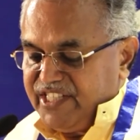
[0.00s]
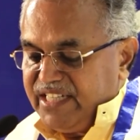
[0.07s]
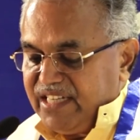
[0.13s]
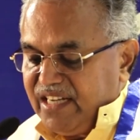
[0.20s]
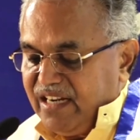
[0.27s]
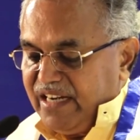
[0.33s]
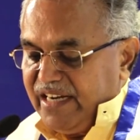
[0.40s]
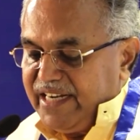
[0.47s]

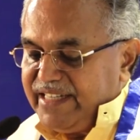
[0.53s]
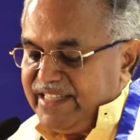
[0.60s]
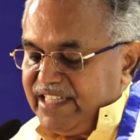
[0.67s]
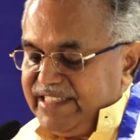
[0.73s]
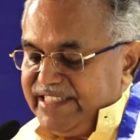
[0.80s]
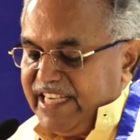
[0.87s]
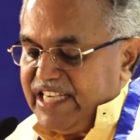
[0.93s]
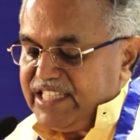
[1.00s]
Jindal led the
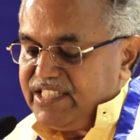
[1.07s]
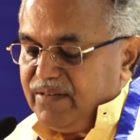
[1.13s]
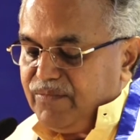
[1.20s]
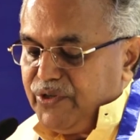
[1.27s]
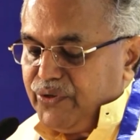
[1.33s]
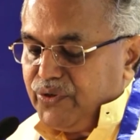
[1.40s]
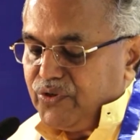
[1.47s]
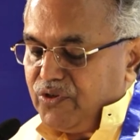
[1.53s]

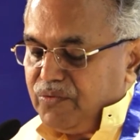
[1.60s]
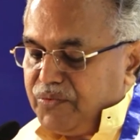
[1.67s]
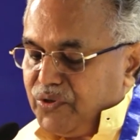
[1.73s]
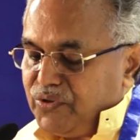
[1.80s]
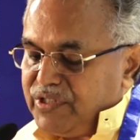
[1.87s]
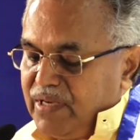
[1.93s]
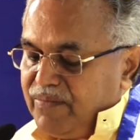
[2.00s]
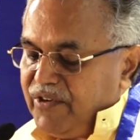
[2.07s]
JSW group
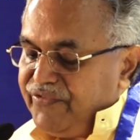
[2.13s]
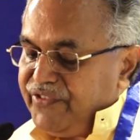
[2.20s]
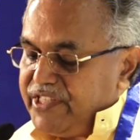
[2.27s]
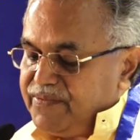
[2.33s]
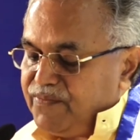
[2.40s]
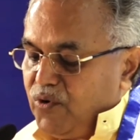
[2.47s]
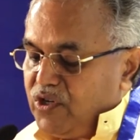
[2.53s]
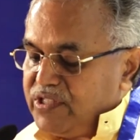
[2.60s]
through some of
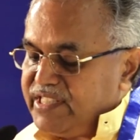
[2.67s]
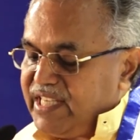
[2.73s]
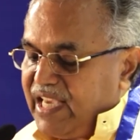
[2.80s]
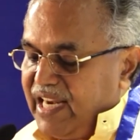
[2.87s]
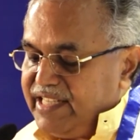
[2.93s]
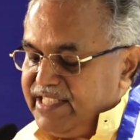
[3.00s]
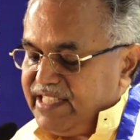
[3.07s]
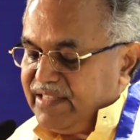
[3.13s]
its most
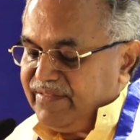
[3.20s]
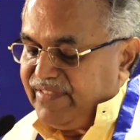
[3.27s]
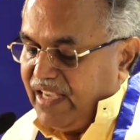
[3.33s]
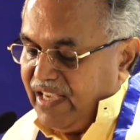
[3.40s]
challenging